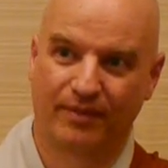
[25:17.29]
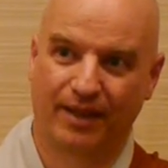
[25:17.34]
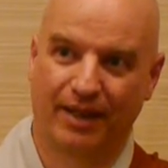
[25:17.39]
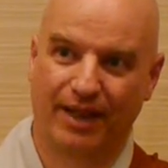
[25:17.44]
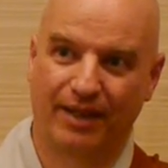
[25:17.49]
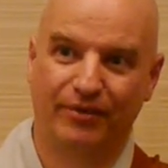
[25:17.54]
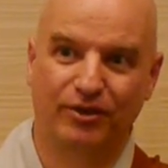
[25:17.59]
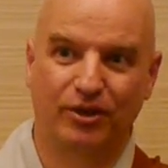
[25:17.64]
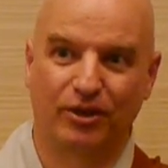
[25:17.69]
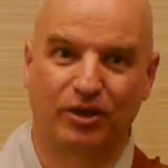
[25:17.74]

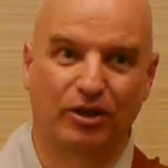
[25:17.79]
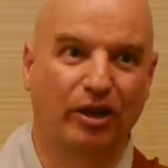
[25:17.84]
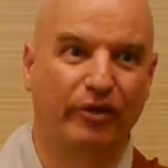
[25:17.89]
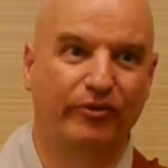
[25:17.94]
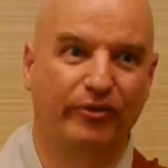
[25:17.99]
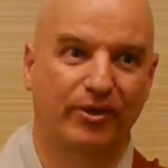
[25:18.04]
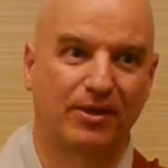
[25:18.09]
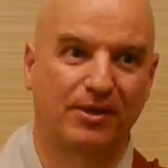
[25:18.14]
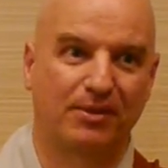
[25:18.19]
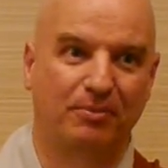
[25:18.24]
And even the
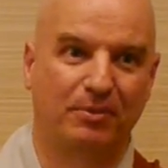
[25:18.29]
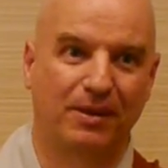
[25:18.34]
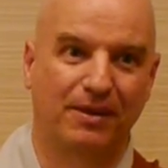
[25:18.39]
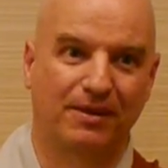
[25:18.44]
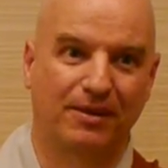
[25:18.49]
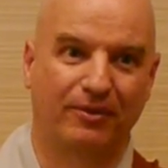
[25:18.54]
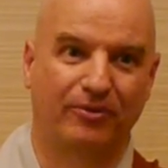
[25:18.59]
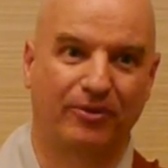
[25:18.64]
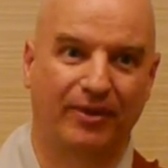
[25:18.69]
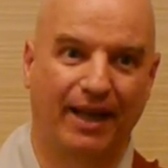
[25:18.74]
toughest
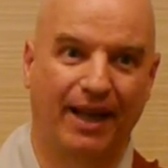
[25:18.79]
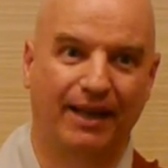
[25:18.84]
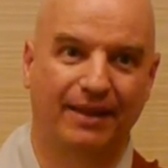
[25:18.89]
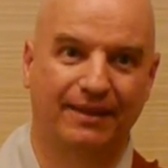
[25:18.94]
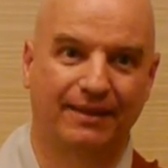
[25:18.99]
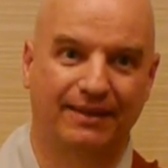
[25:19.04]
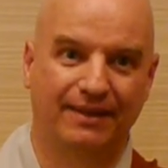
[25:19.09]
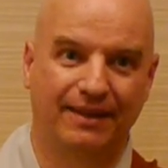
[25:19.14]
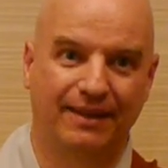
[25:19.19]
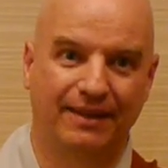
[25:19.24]
piece of
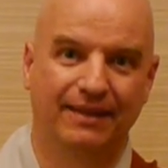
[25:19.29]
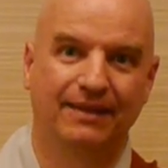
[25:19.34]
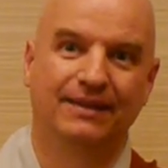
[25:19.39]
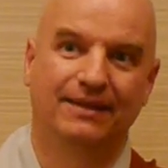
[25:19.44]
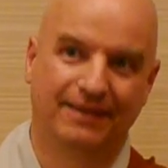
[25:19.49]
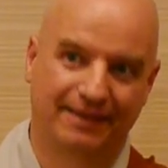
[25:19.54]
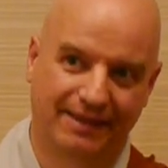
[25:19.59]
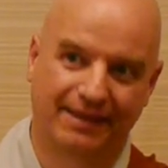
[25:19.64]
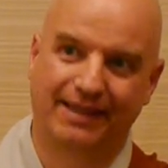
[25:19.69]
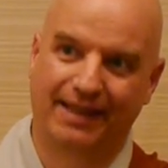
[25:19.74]
reality
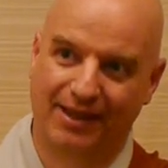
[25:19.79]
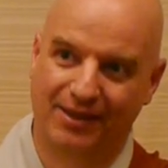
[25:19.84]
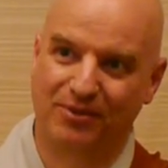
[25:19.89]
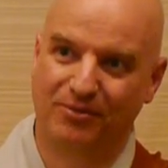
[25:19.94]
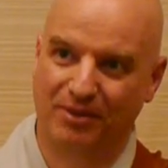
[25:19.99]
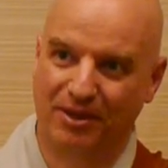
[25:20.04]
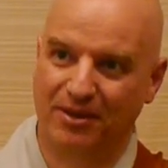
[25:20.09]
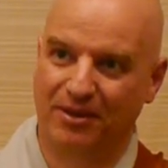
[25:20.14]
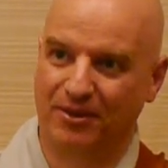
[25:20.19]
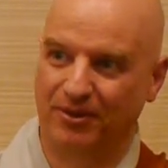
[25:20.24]
stays
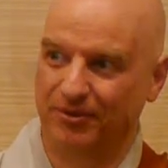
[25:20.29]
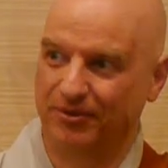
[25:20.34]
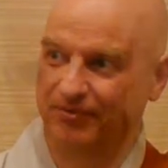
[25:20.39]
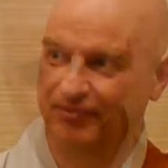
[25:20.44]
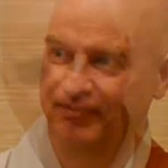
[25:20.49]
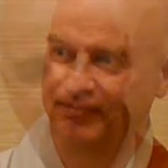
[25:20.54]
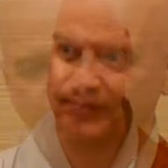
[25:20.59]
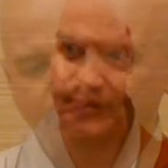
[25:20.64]
with you.